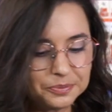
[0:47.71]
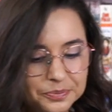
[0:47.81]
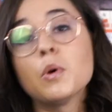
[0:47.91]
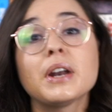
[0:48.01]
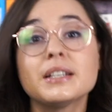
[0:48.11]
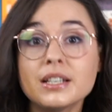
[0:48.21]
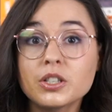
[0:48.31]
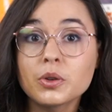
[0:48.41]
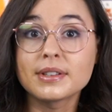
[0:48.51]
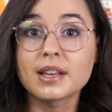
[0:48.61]
But what I did
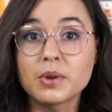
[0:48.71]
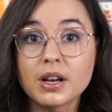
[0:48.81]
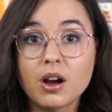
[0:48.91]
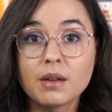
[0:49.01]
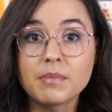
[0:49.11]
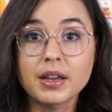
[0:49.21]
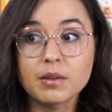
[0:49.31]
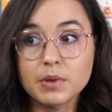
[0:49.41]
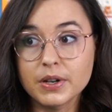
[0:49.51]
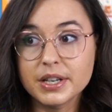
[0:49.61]
do is I went on my
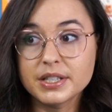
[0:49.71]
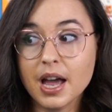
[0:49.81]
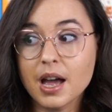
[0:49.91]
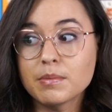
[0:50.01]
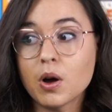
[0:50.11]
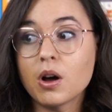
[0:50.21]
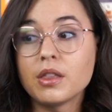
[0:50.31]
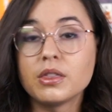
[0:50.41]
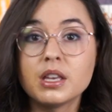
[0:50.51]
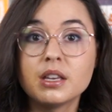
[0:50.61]
community tab
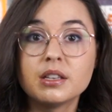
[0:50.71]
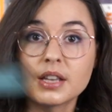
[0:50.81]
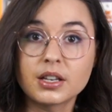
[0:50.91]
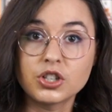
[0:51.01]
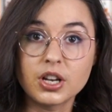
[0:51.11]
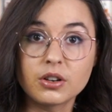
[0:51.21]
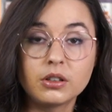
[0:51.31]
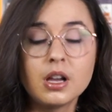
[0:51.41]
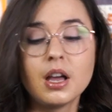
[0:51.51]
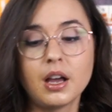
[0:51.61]
on the second channel
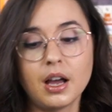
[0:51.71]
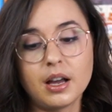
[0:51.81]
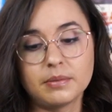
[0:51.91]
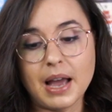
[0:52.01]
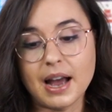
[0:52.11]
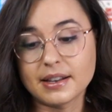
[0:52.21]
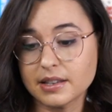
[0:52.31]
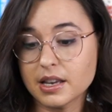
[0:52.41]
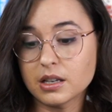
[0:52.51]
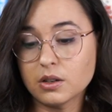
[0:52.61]

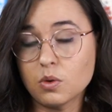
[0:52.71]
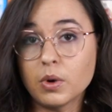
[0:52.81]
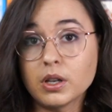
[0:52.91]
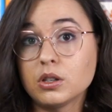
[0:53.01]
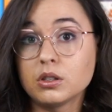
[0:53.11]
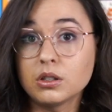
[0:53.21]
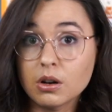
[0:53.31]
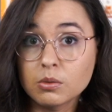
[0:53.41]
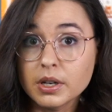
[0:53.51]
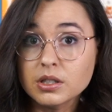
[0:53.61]
asking what
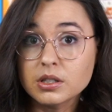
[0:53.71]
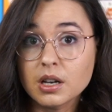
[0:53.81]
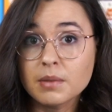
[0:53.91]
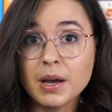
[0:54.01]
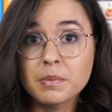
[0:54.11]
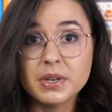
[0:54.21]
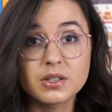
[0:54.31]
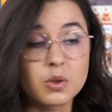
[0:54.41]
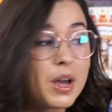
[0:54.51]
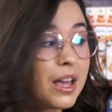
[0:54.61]
y'all wanted to talk about, because
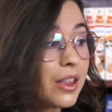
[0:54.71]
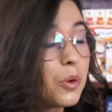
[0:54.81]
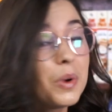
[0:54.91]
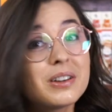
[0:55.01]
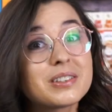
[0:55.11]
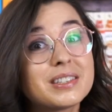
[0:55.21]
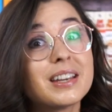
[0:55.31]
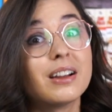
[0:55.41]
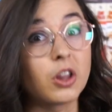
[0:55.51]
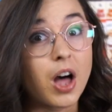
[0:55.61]
the Winners did
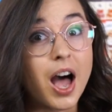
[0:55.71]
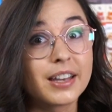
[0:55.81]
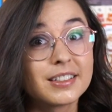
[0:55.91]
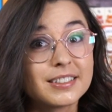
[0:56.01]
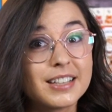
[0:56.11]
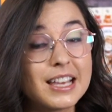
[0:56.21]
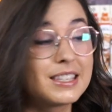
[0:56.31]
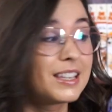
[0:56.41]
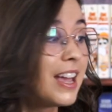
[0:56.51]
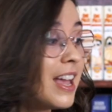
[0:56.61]
a lot.
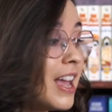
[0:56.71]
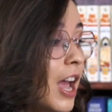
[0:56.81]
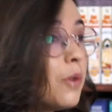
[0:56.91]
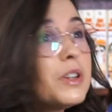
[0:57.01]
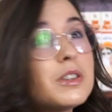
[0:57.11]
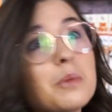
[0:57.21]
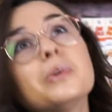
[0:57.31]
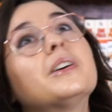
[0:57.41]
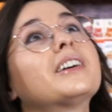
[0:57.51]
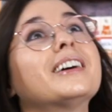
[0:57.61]
It was a
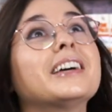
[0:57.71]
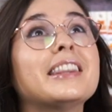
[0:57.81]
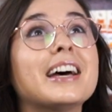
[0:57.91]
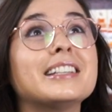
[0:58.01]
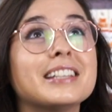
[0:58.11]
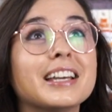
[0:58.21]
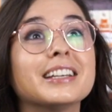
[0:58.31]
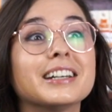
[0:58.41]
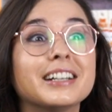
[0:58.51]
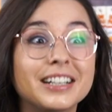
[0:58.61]
book that
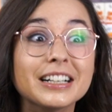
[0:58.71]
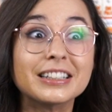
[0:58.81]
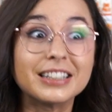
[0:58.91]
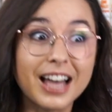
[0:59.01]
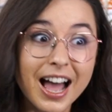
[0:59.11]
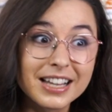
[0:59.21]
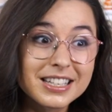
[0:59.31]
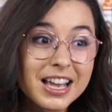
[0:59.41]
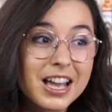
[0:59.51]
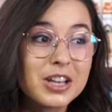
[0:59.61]
did a lot.
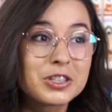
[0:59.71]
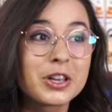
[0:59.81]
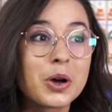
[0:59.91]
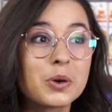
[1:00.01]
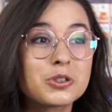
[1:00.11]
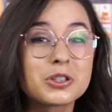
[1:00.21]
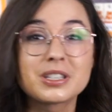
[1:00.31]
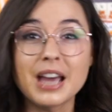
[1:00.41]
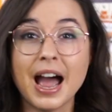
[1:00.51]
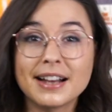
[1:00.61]
So
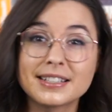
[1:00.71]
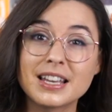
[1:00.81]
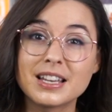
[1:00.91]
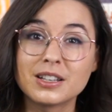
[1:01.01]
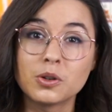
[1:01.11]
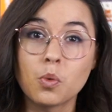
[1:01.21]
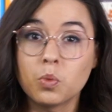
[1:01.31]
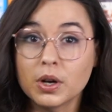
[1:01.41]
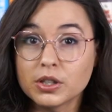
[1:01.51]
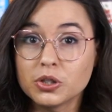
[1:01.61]
just asking
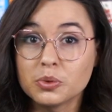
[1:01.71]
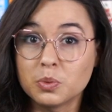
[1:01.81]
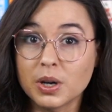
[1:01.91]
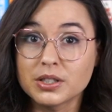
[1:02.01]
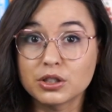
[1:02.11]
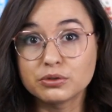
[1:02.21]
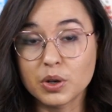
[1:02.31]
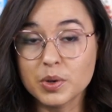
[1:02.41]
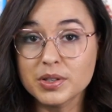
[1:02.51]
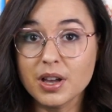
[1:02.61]
what you want to
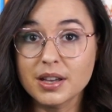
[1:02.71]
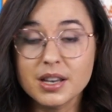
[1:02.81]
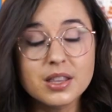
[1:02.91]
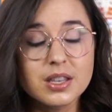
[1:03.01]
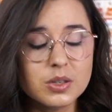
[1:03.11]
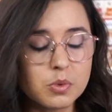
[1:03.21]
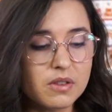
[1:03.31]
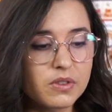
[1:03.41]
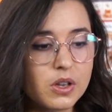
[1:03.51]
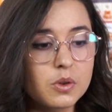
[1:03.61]
focus on in this
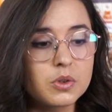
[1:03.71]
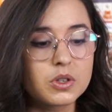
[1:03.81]
review.